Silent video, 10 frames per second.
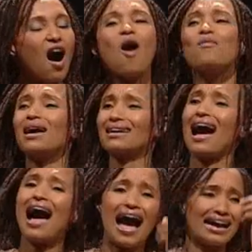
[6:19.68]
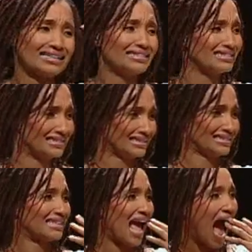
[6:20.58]
Oh my God. Is it
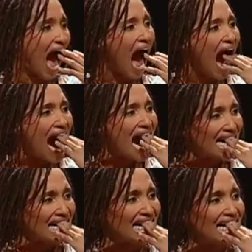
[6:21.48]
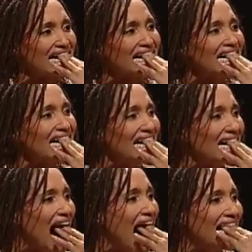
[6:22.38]
A,
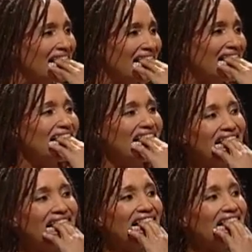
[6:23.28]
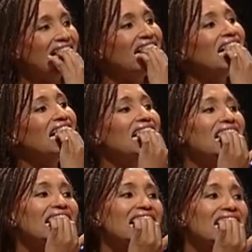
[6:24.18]
Nadine Gordimer,
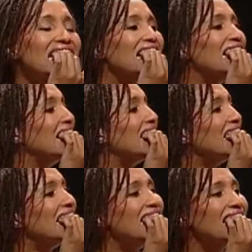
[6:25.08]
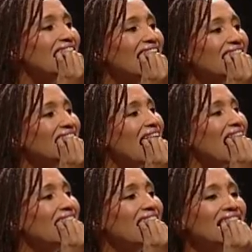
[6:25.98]
B, Alan Paton,
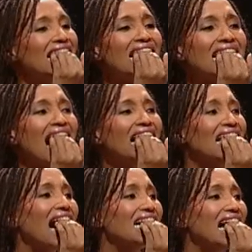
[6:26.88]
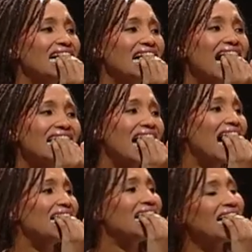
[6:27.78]
or C, J.M.
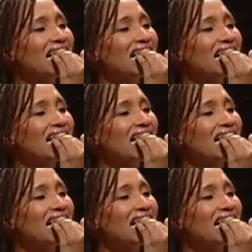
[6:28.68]
Coetzee?